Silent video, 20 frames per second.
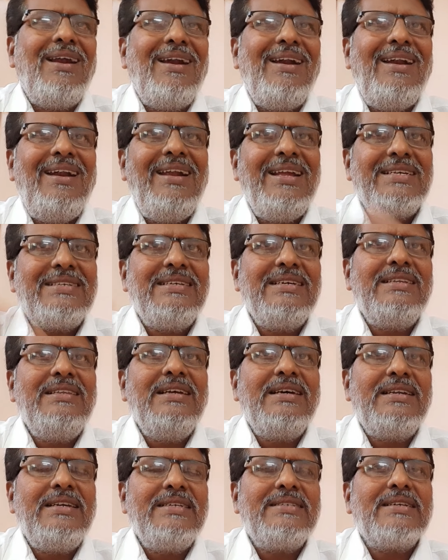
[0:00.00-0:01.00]
Lesser
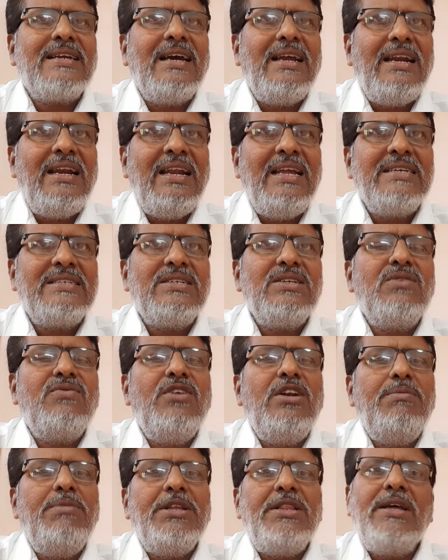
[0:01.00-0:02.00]
the risk, lesser
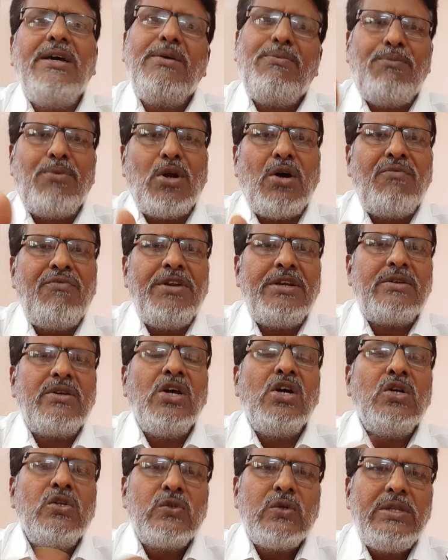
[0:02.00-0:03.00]
will be the profit.
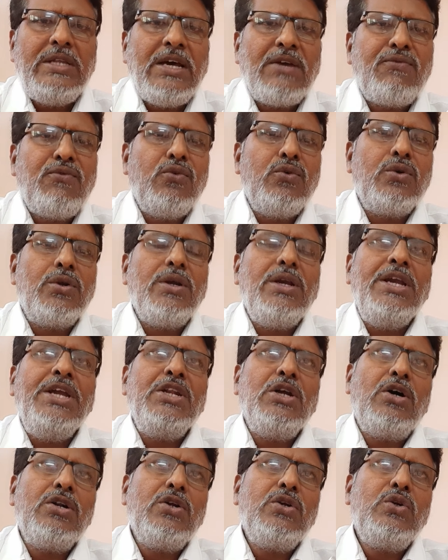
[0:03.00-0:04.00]
So therefore,
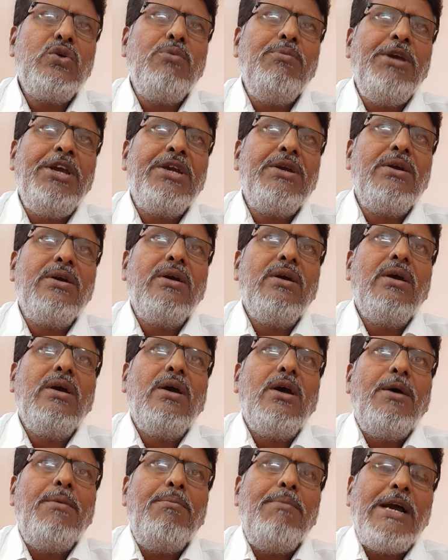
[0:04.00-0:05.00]
in order to make
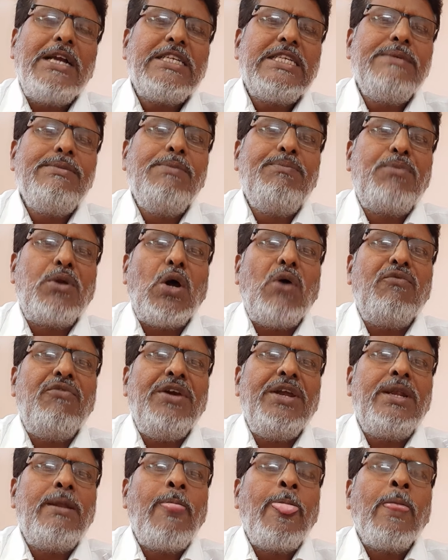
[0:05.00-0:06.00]
maximum
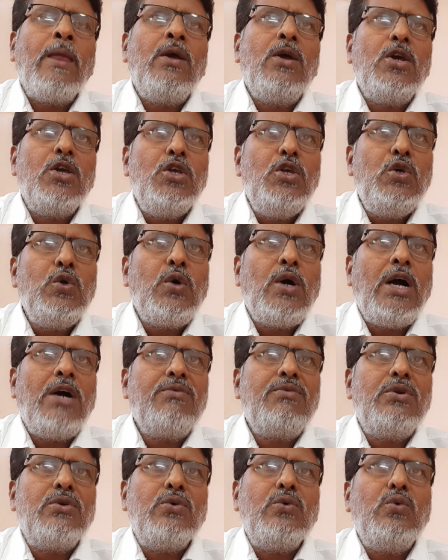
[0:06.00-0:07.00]
profit, you
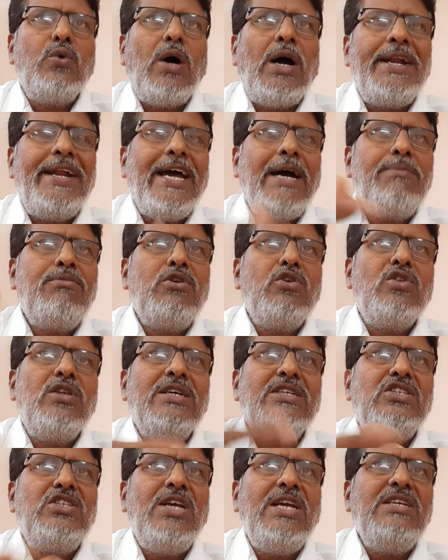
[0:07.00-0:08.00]
have to adapt to
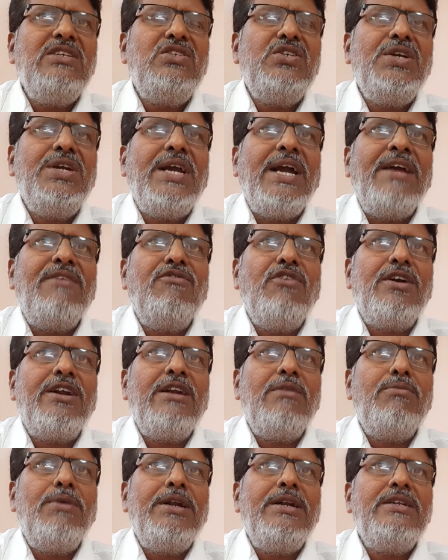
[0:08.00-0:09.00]
the changing
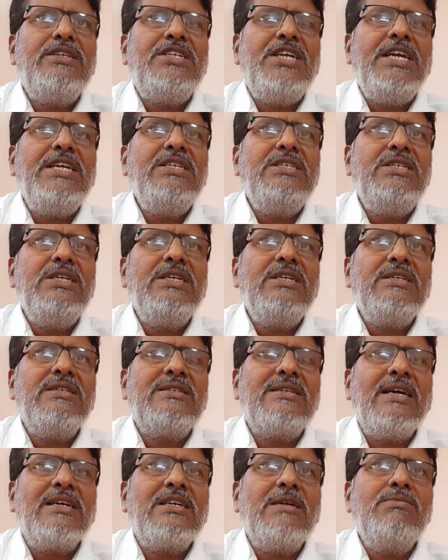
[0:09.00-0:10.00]
environment, changing
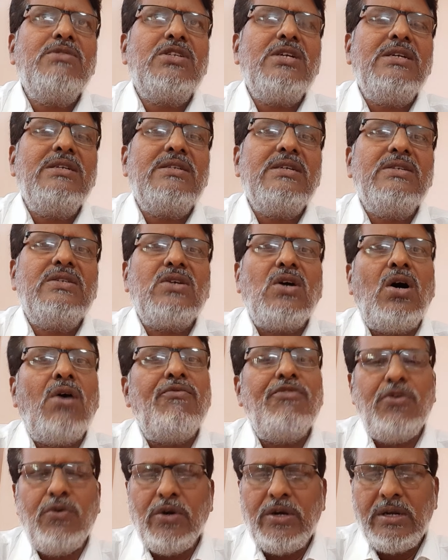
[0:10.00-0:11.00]
circumstances
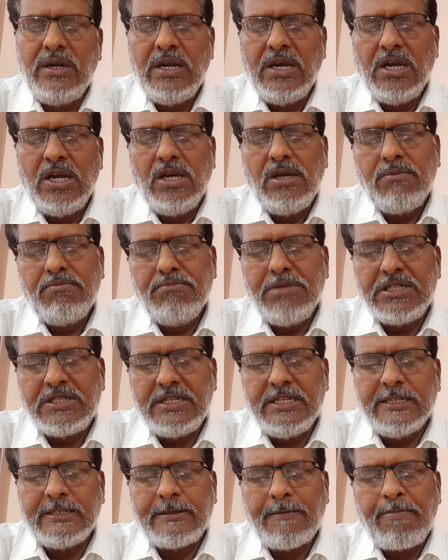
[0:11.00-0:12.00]
of your
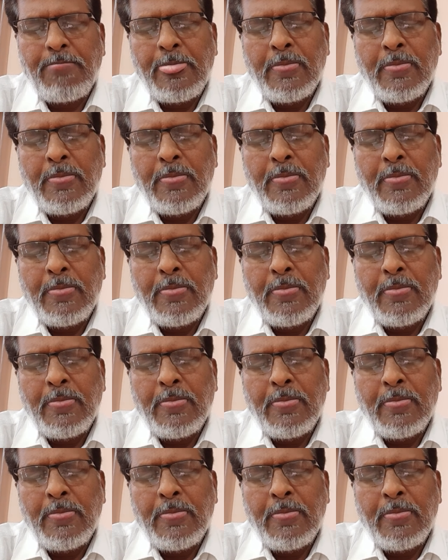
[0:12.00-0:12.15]
business.